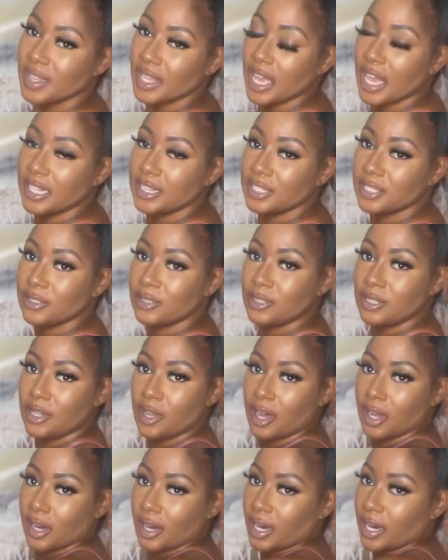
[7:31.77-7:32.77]
A little
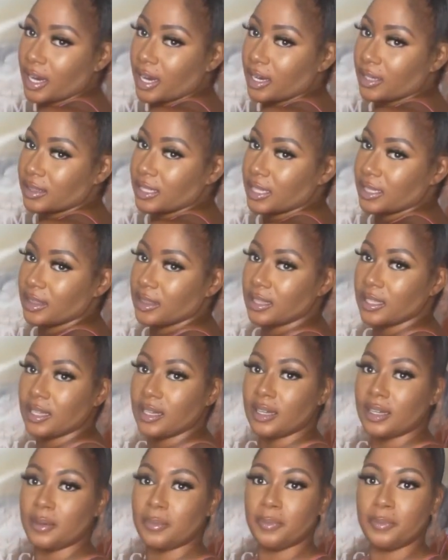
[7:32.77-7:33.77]
longer than
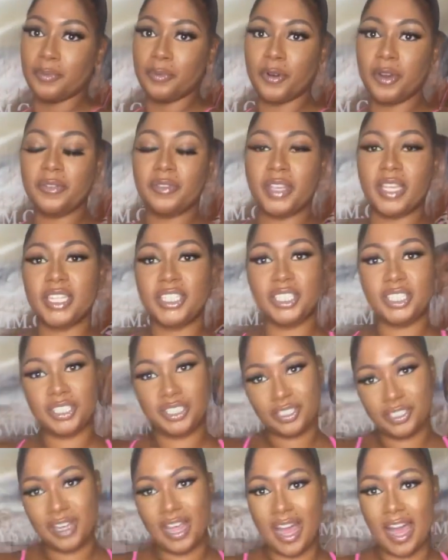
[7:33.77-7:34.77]
the previous
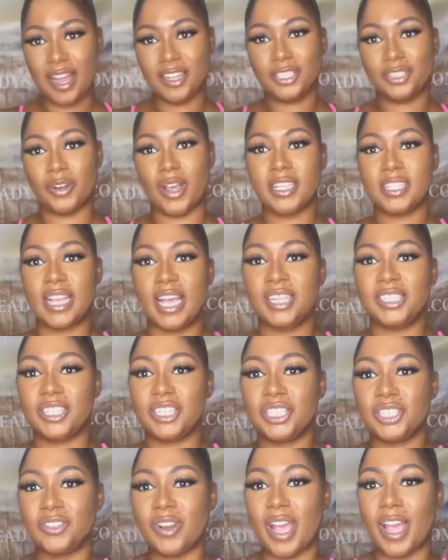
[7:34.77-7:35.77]
dress I
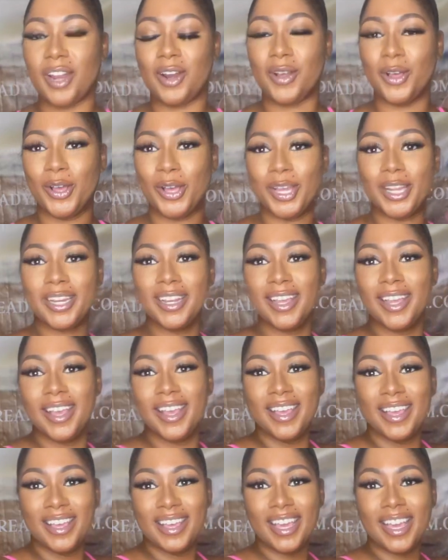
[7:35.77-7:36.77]
just tried on.
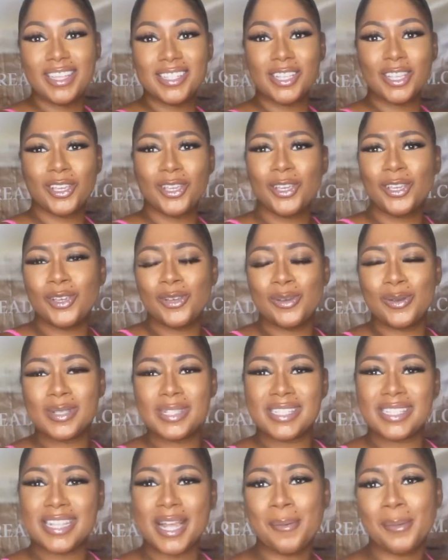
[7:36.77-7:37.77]
It's a
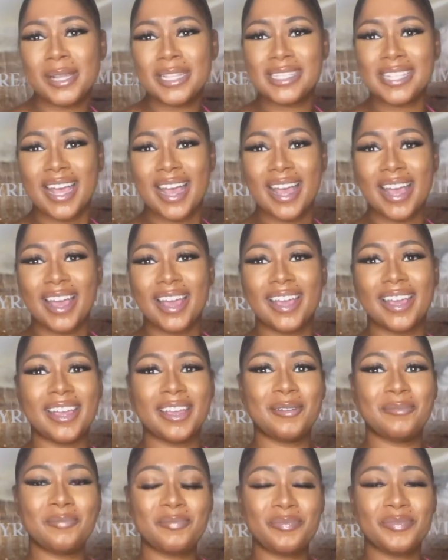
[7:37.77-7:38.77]
cute
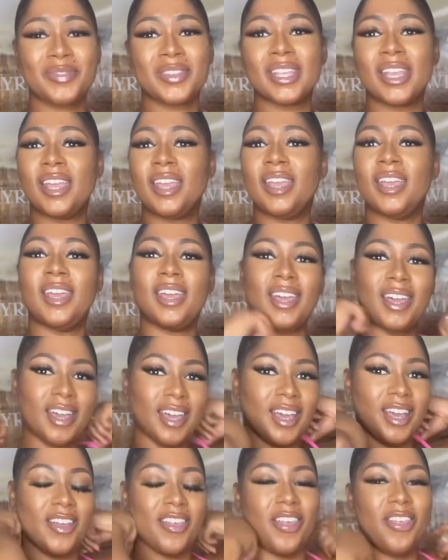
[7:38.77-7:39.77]
summertime,
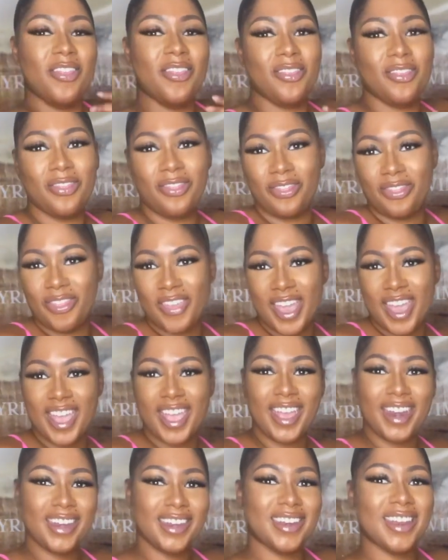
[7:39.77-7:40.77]

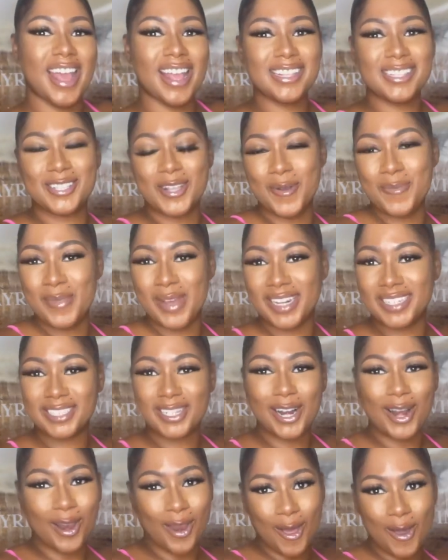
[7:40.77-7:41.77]
thin, not so much
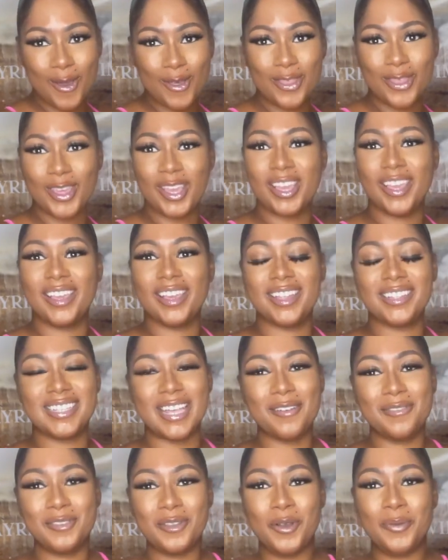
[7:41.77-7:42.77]
clothing. It
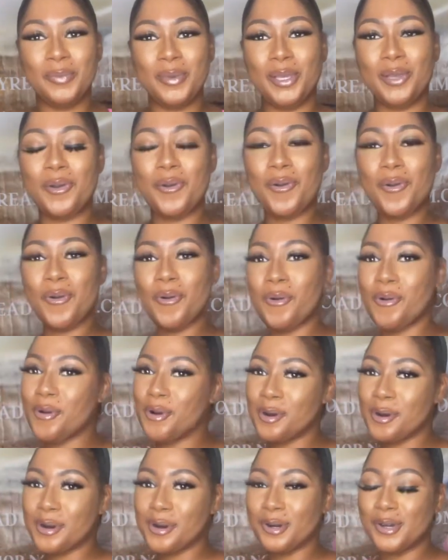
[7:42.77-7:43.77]
definitely will be
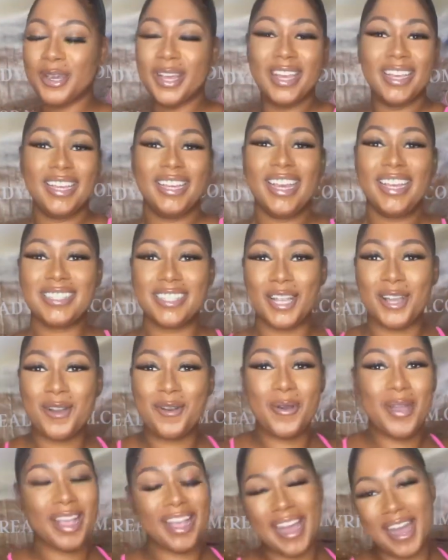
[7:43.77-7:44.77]
cool. It's a
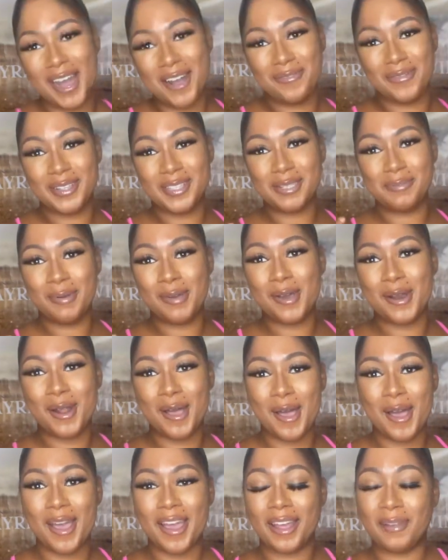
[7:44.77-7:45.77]
quick outfit to put
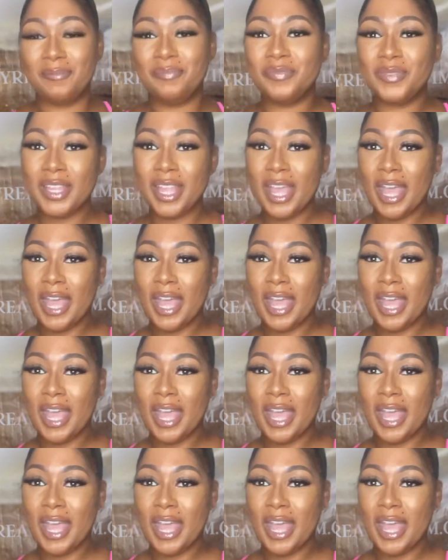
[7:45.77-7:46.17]
on.